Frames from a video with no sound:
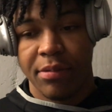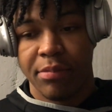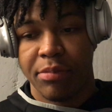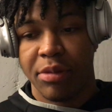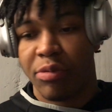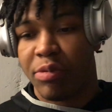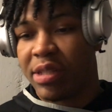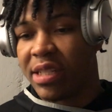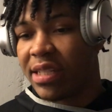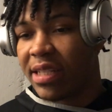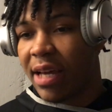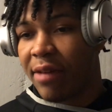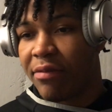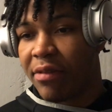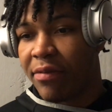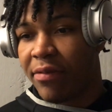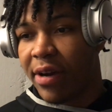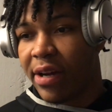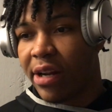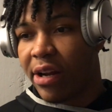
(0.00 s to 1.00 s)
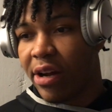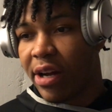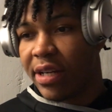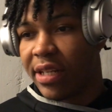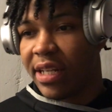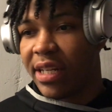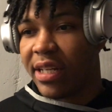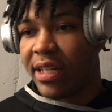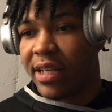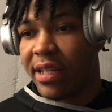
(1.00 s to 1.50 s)
But we just have to find our
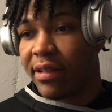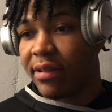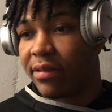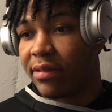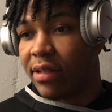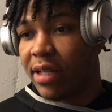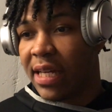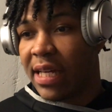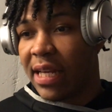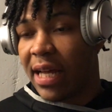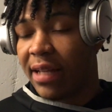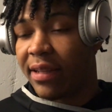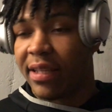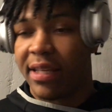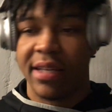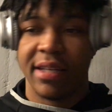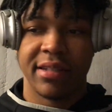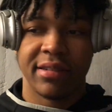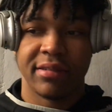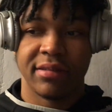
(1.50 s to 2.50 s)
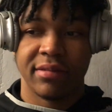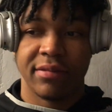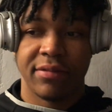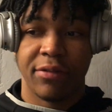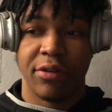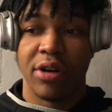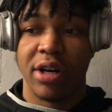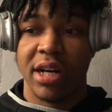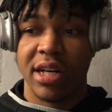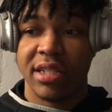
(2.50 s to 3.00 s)
identity. And I think
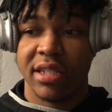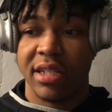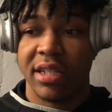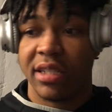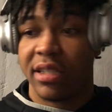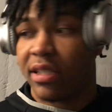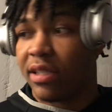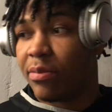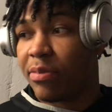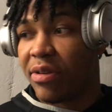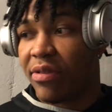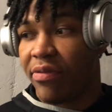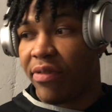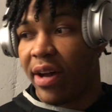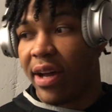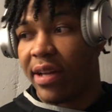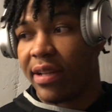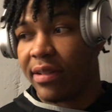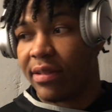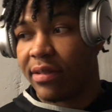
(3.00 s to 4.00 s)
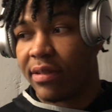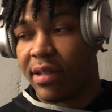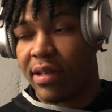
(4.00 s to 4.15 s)
for us, it should be fighting.